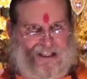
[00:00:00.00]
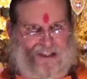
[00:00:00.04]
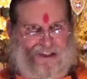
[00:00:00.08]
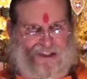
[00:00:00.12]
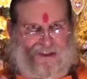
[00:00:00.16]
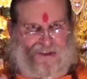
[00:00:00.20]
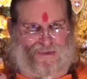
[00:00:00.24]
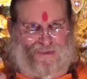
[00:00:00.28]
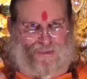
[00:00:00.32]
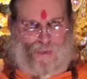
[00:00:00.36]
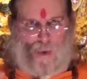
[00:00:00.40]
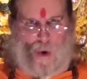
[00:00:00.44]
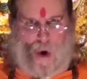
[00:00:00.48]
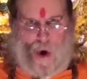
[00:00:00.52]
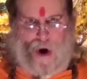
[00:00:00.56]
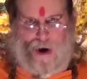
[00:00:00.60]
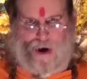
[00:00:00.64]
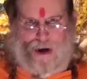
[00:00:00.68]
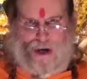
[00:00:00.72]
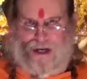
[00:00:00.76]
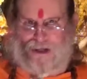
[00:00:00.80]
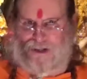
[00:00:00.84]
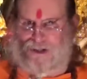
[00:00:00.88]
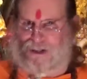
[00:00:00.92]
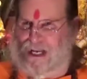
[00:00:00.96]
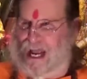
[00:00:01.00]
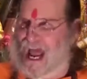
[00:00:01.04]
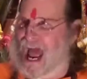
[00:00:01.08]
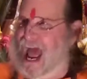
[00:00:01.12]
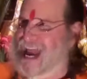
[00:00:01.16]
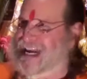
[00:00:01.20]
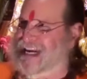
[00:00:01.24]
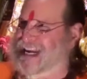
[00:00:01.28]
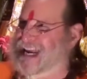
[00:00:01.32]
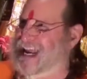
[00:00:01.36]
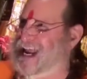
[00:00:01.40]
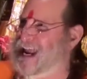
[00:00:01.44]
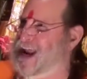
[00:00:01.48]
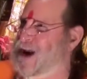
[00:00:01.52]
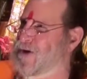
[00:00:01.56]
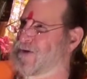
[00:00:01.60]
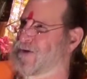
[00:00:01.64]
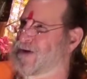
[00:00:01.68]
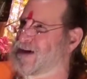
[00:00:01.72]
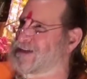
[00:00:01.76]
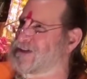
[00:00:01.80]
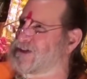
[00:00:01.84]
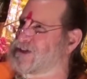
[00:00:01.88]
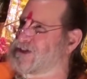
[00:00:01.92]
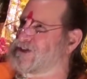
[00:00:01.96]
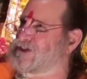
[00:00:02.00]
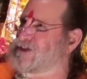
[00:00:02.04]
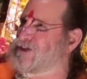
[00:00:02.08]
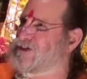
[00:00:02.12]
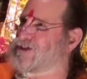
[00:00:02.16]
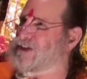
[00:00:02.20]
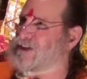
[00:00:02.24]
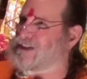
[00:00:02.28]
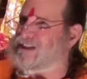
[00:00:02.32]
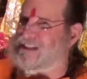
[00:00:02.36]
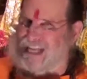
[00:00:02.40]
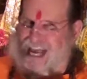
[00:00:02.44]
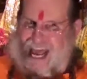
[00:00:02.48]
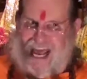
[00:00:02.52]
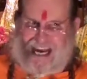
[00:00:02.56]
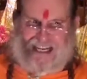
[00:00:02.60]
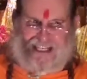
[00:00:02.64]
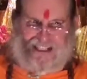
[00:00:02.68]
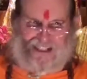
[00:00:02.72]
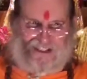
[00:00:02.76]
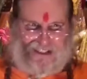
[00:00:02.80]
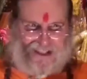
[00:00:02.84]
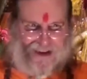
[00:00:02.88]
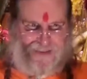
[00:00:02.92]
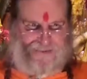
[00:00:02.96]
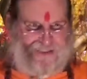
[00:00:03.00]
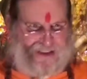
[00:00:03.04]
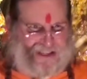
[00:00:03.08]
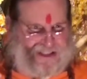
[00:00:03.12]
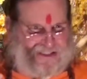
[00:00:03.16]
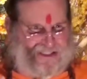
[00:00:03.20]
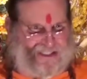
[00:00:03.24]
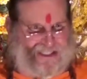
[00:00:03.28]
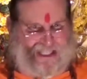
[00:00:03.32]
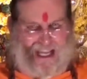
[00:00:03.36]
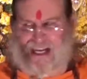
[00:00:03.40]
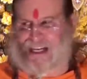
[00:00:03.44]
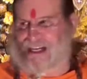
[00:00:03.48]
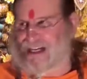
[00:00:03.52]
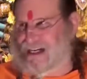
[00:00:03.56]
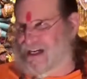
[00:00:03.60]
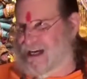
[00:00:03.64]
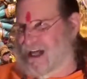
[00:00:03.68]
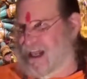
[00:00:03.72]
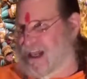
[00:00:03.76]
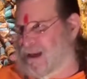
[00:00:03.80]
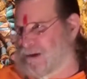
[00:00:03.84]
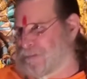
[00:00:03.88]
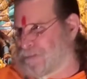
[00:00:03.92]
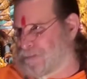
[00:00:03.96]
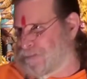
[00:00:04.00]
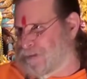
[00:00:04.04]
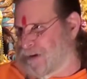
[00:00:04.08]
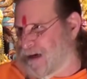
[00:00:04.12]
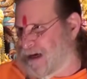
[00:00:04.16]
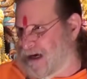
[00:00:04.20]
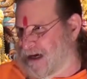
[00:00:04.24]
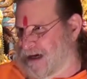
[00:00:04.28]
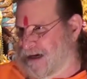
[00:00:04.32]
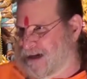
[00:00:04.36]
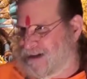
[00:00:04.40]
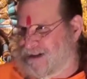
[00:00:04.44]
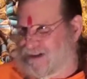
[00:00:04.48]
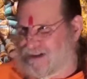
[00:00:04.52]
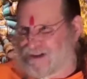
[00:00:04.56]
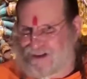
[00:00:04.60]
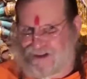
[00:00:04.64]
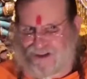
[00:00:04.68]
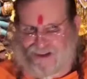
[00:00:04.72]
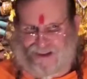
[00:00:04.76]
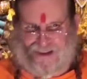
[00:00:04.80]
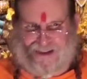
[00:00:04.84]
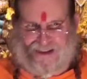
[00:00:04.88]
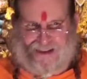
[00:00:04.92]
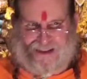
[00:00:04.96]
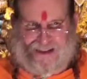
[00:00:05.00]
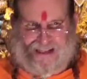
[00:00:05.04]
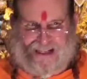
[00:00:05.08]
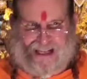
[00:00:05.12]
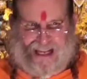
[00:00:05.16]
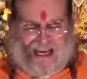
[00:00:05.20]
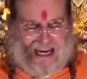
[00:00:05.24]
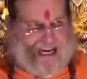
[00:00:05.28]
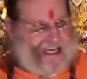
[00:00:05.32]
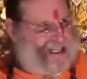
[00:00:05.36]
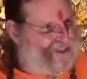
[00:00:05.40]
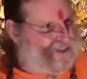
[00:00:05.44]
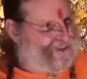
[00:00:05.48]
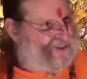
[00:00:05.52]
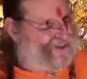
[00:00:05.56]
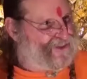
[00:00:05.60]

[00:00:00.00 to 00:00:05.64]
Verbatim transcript: strongest adherence to the tenets of his sankalpa He's